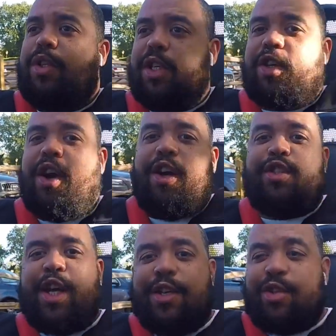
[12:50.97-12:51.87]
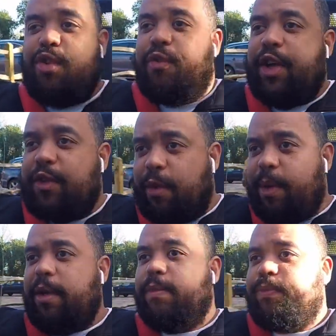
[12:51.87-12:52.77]
this car has changed two things for
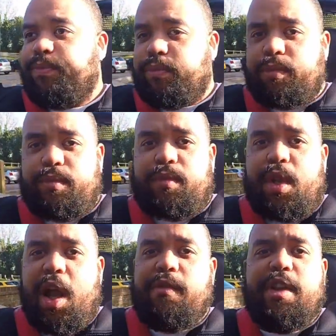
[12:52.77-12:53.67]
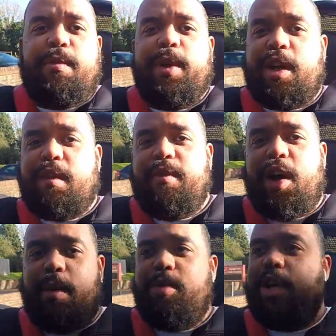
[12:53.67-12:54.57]
me. I've never been a
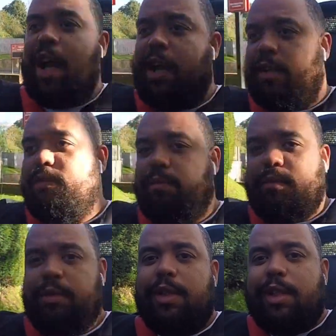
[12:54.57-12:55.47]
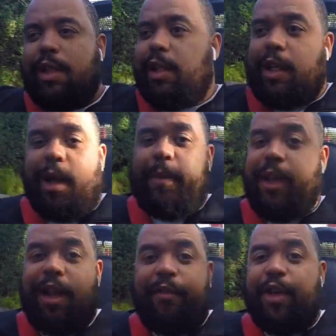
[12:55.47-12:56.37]
convertible guy. I'm
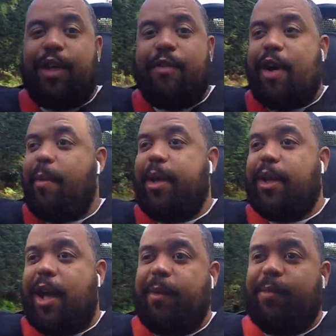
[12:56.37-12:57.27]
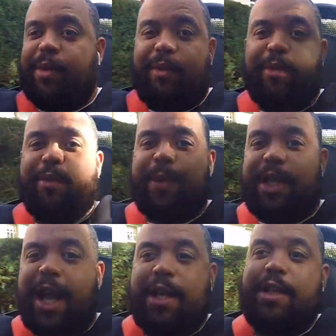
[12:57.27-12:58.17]
in loving the convertible. I mean, the roof's been
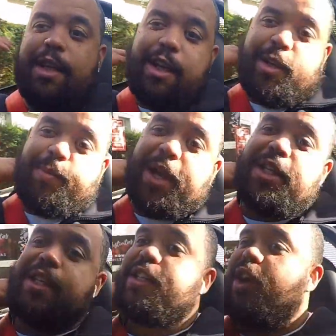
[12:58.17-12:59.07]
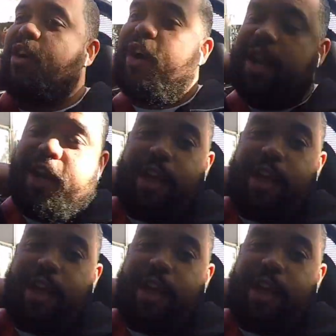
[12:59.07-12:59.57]
down, bases that I've got in it,